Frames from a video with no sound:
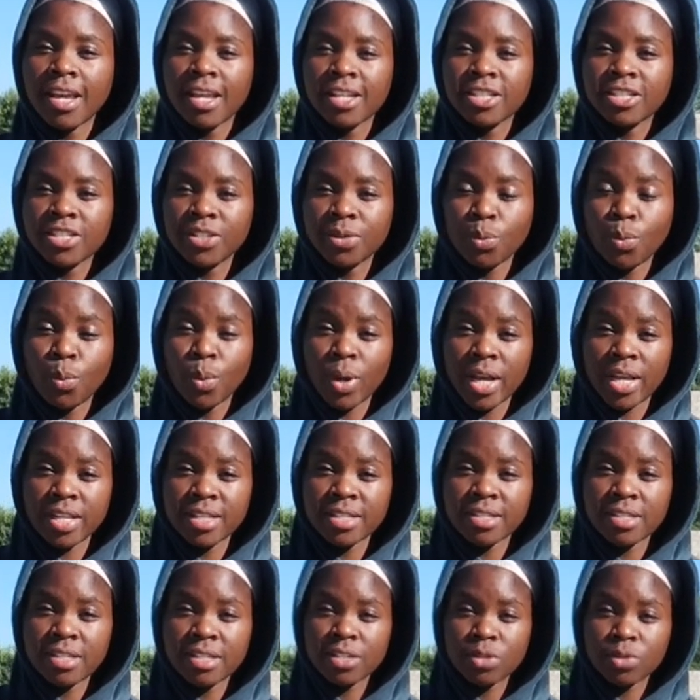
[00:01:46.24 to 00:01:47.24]
And she
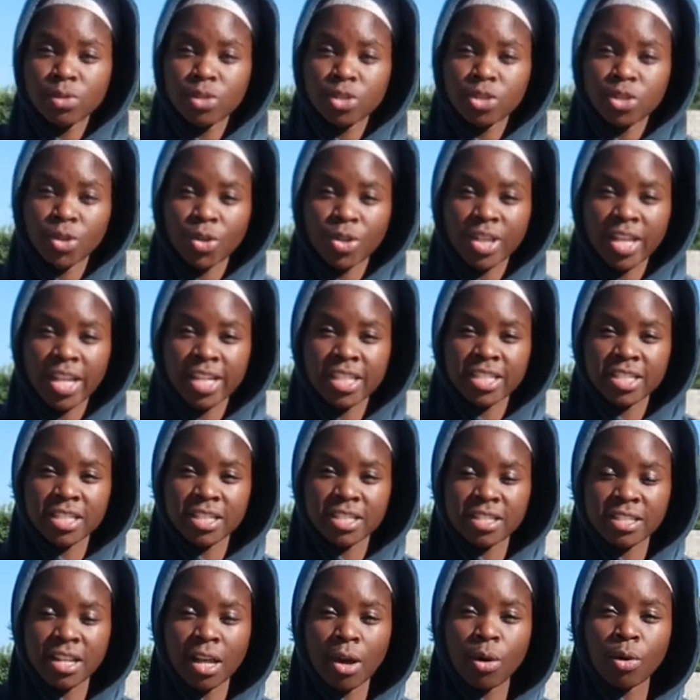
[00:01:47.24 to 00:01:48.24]
wears this to show that
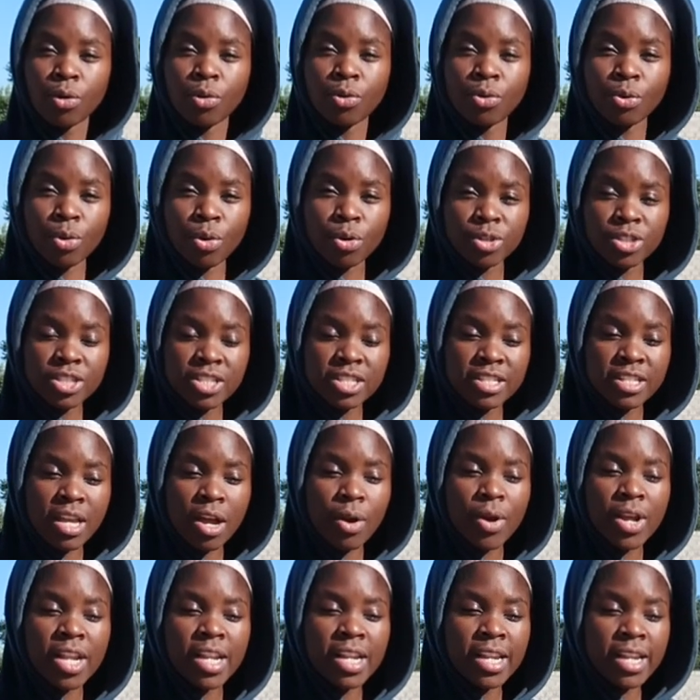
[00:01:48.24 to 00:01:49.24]
she's now grown, she's
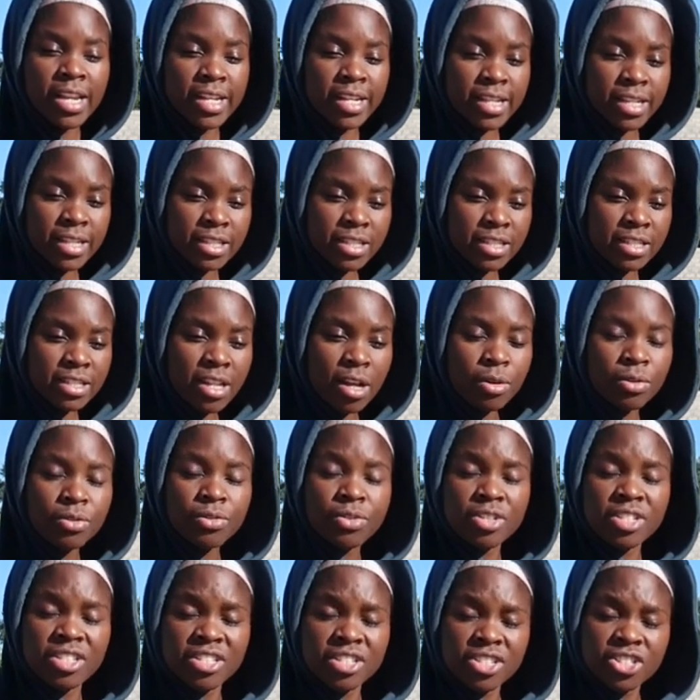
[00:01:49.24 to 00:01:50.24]
now a lady, she's now
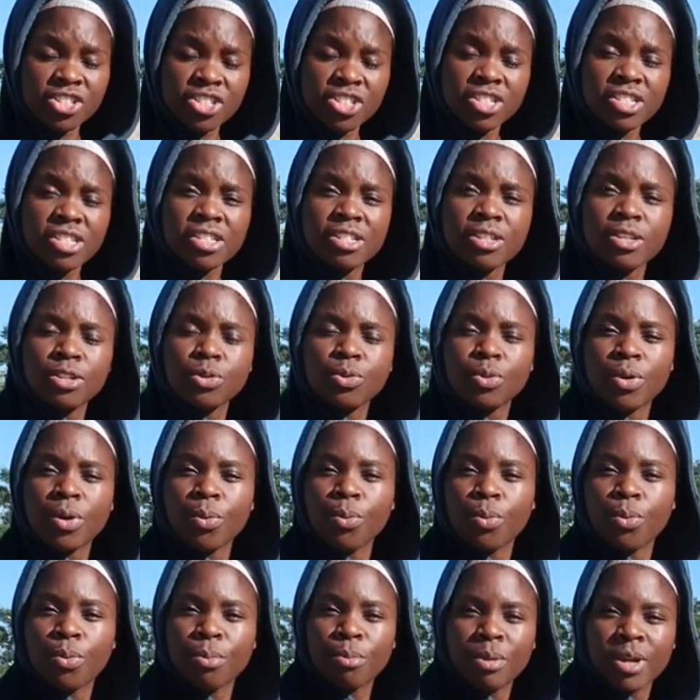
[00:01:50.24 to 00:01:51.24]
transitioning into
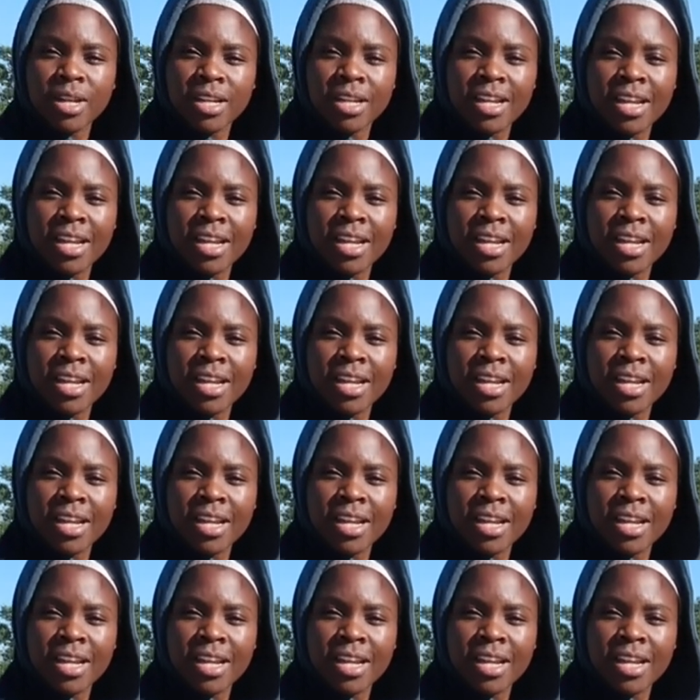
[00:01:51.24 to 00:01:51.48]
a woman.